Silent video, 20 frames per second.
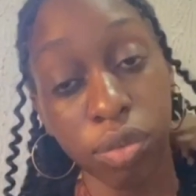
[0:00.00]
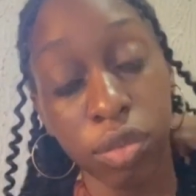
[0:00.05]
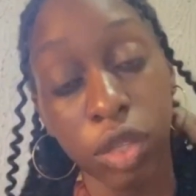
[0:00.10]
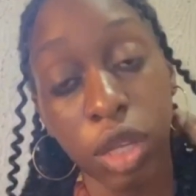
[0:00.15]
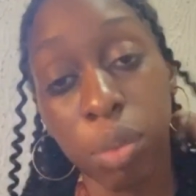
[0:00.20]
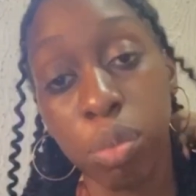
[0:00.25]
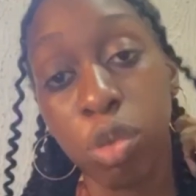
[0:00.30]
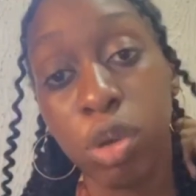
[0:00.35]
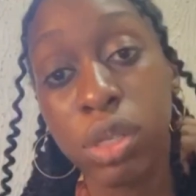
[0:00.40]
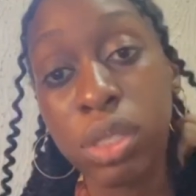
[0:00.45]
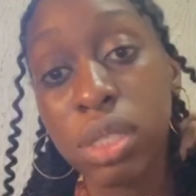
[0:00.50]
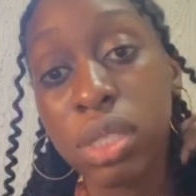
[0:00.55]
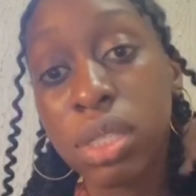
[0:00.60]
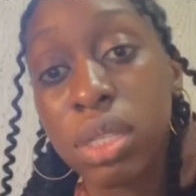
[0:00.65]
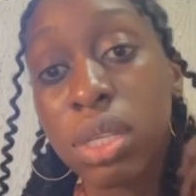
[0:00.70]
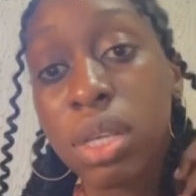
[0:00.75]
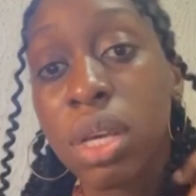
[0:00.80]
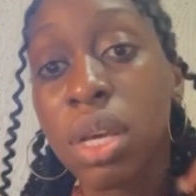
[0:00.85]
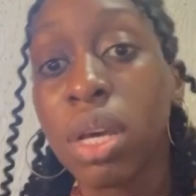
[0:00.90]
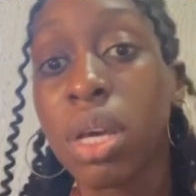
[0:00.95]

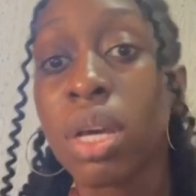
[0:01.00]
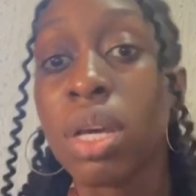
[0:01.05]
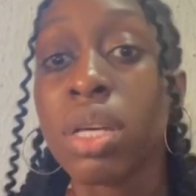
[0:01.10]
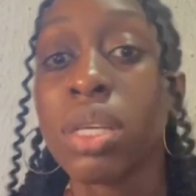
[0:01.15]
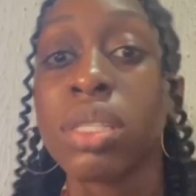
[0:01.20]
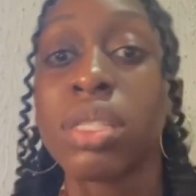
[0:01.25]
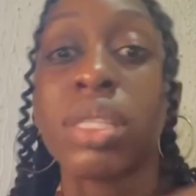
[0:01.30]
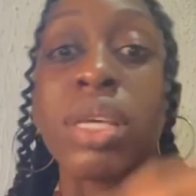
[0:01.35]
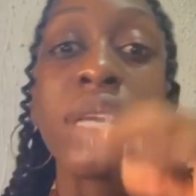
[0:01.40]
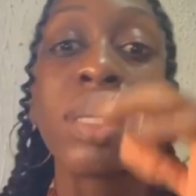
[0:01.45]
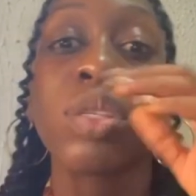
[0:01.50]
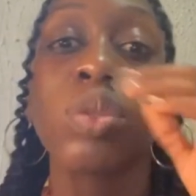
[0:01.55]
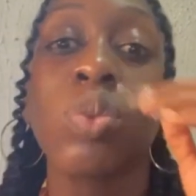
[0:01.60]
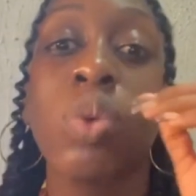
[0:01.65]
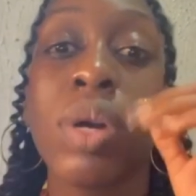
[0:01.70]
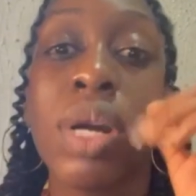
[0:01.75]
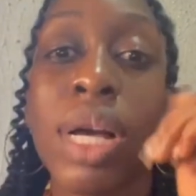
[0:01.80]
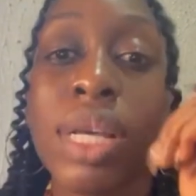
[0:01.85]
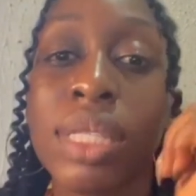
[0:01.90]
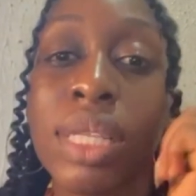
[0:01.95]
most sex
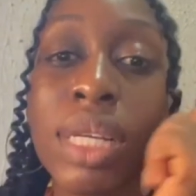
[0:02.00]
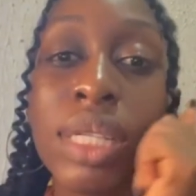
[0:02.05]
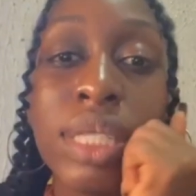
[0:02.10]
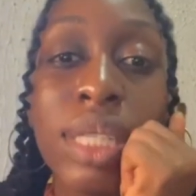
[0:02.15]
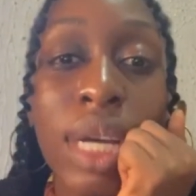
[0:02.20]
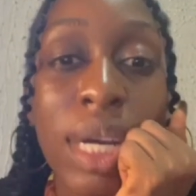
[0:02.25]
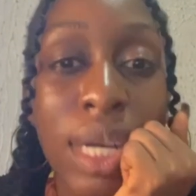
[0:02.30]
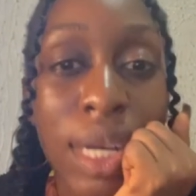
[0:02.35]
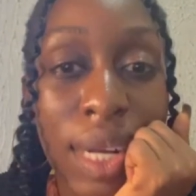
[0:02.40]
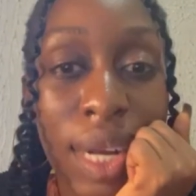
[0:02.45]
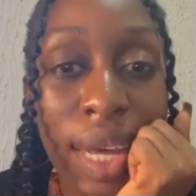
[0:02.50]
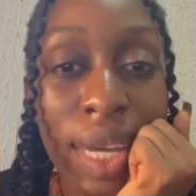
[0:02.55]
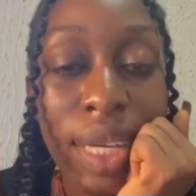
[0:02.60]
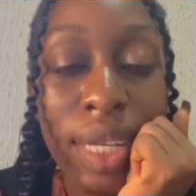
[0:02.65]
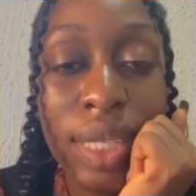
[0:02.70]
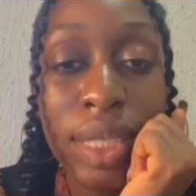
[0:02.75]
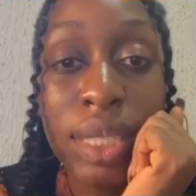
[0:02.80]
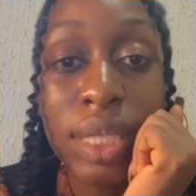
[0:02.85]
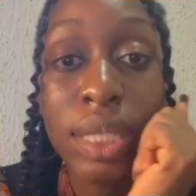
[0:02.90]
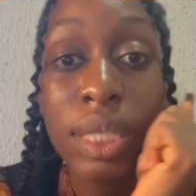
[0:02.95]
workers and their
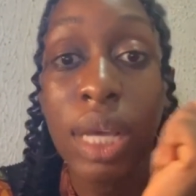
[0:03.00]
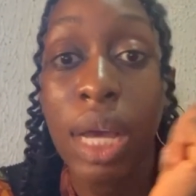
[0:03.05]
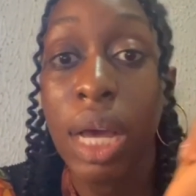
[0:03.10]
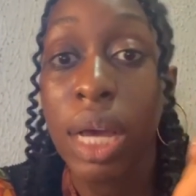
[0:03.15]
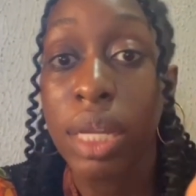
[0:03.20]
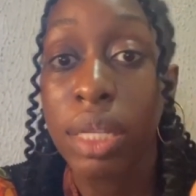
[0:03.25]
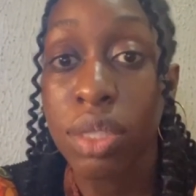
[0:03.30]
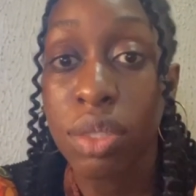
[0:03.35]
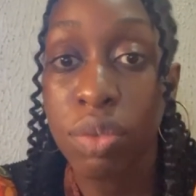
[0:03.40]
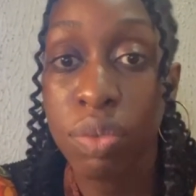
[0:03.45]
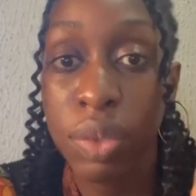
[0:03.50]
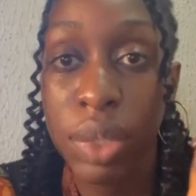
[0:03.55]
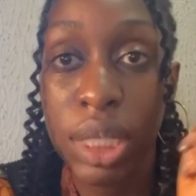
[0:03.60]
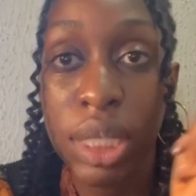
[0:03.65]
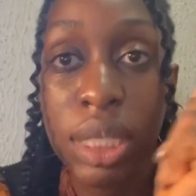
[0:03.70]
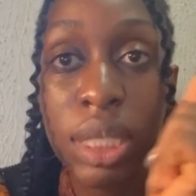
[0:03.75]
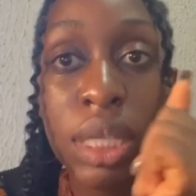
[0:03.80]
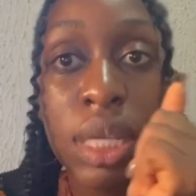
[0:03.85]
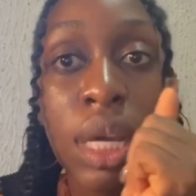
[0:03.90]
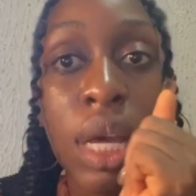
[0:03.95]
clients are at
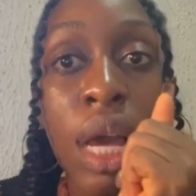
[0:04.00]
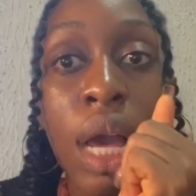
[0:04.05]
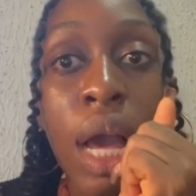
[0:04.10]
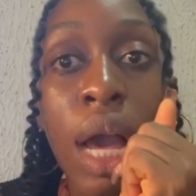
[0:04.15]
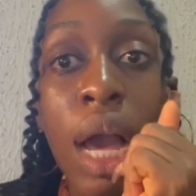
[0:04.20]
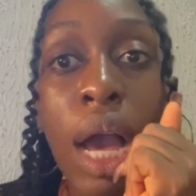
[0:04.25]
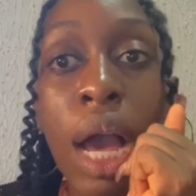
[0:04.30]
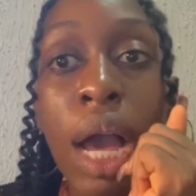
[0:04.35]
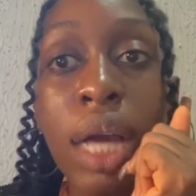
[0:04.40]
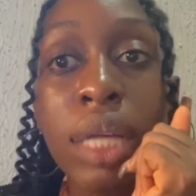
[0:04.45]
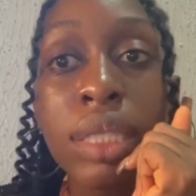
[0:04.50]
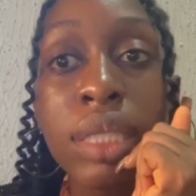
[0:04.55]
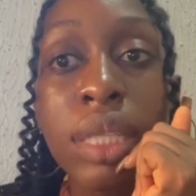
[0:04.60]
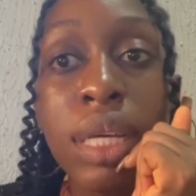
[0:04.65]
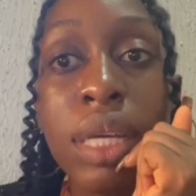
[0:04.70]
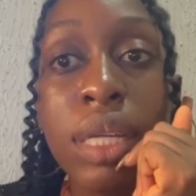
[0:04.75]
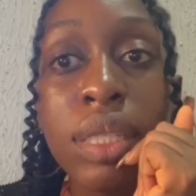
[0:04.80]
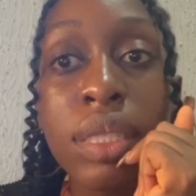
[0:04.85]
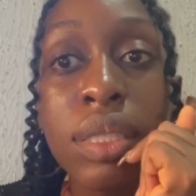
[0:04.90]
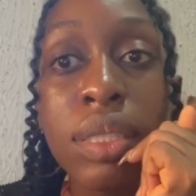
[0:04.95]
risk, and
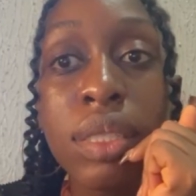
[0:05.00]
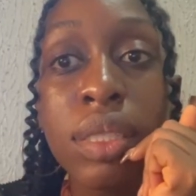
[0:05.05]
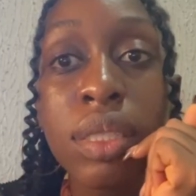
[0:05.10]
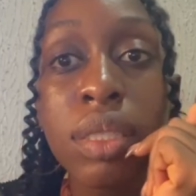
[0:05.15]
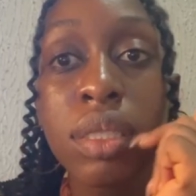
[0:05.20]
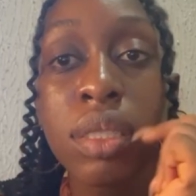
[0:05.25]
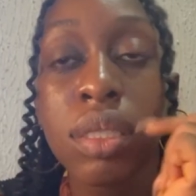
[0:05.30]
then